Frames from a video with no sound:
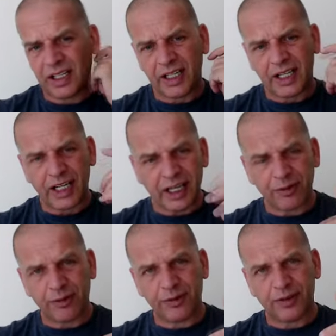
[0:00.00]

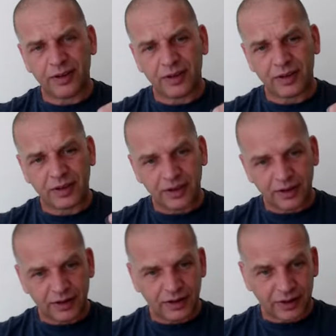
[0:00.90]
If
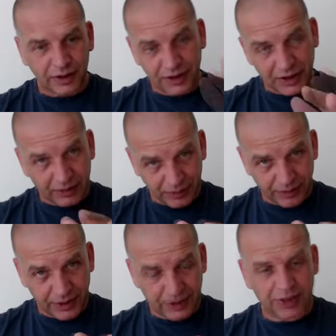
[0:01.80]
in a
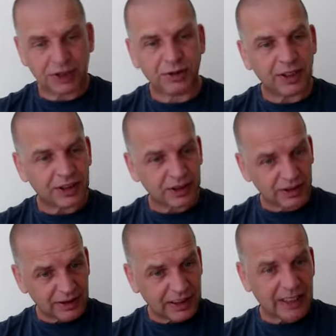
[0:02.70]
self-defense situation,
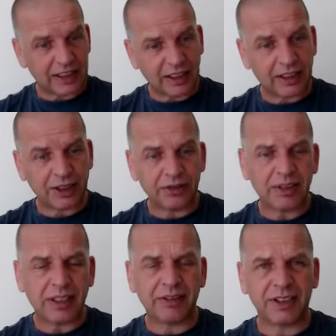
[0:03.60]
that guy, you
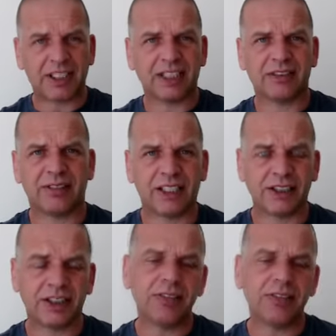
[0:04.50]
know he's out of range, you